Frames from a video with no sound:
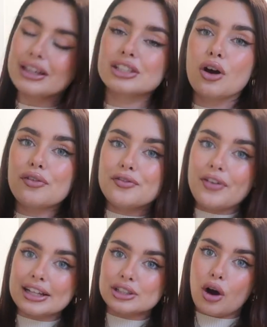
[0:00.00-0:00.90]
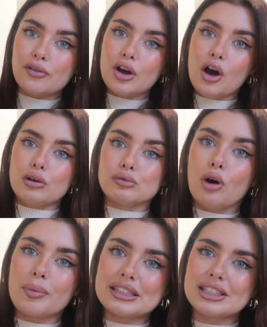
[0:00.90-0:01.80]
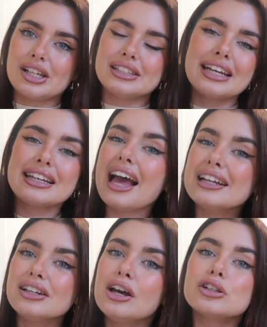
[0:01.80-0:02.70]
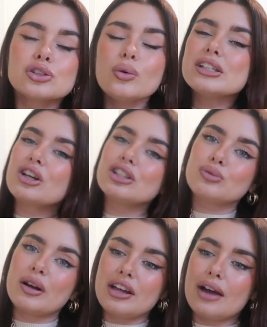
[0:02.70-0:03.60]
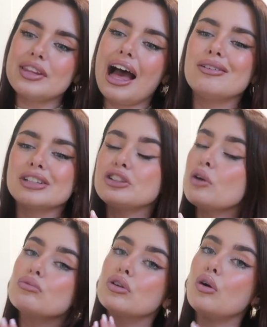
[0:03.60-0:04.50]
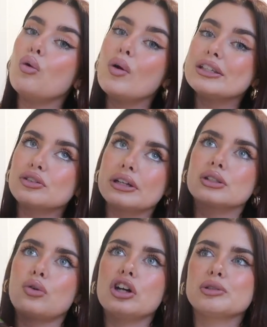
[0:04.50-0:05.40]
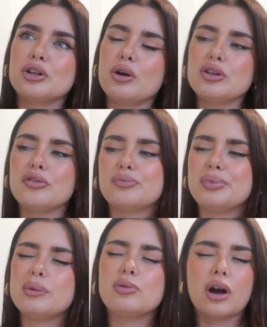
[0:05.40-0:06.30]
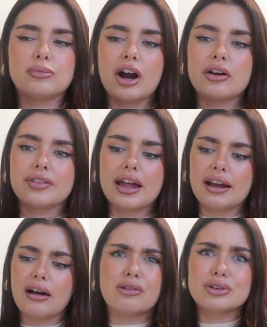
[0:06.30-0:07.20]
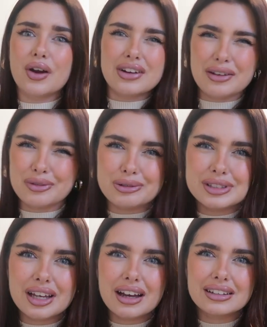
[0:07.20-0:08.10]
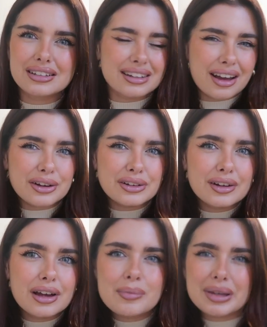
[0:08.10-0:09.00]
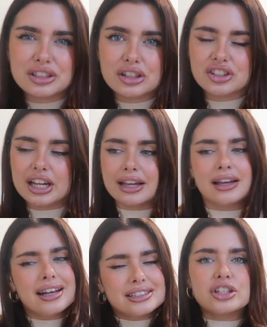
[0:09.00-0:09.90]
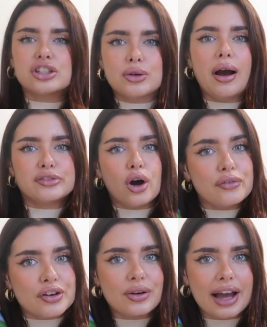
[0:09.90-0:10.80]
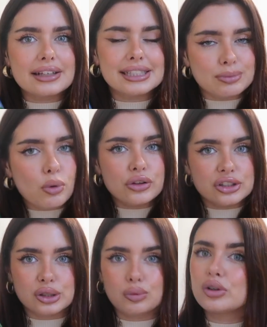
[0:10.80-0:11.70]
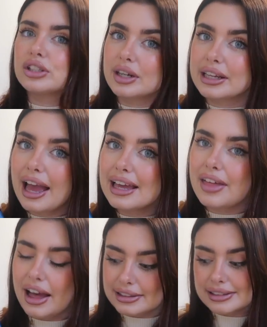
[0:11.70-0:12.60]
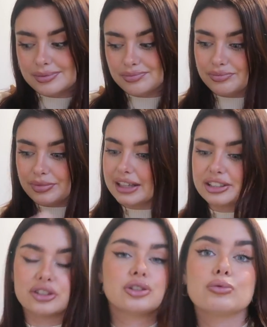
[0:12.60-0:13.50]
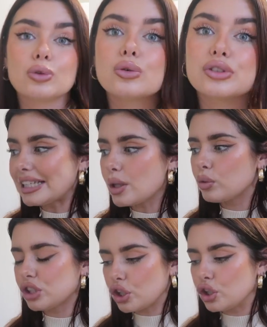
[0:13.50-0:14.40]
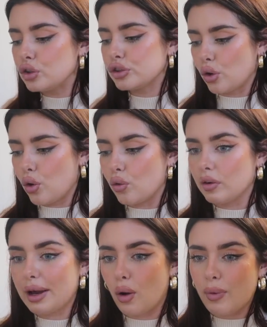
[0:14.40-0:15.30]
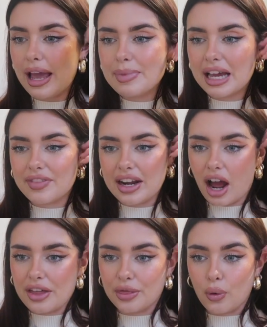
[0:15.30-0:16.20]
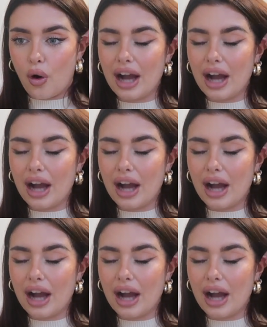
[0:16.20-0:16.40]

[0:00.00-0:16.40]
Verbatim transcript: I just got a fat off Robinson's. Again, it's always good to when you have in the house. I don't always drink squash, but you know when your people come round and they're like, oh, you only have water, you know, a bit judgy. So you do have to offer your guests more than just water, okay? That's just the rules. This was a huge haul, like way bigger than I thought.